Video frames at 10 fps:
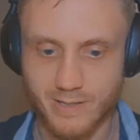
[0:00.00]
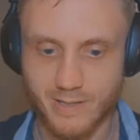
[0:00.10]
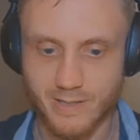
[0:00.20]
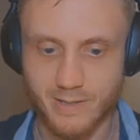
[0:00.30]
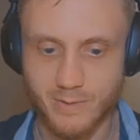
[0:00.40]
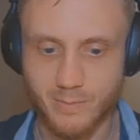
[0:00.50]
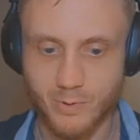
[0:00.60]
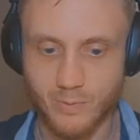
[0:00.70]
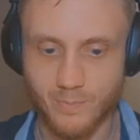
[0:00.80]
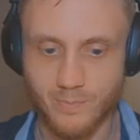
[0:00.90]
that.
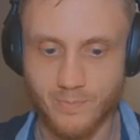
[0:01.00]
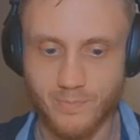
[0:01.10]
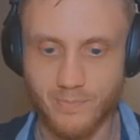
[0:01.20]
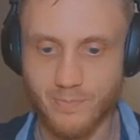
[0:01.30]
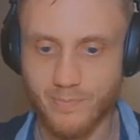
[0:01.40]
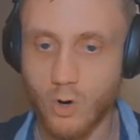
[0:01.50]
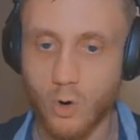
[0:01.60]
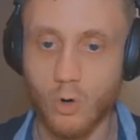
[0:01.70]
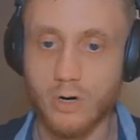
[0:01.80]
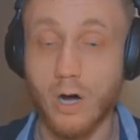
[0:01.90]
Boom.
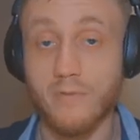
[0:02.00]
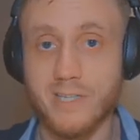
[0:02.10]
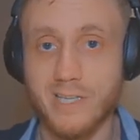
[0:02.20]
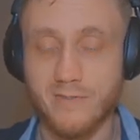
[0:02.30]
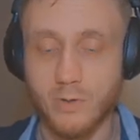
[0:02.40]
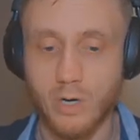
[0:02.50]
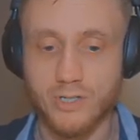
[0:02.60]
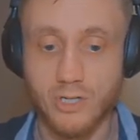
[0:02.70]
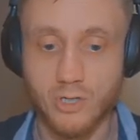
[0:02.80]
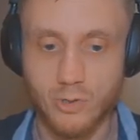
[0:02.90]
Or obviously, if you want,
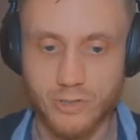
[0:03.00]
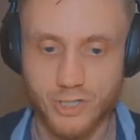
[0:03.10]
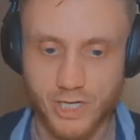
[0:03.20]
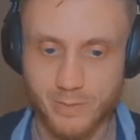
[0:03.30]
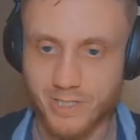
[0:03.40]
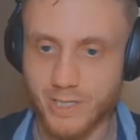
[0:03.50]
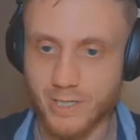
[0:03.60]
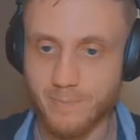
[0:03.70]
you can go into ChatGPT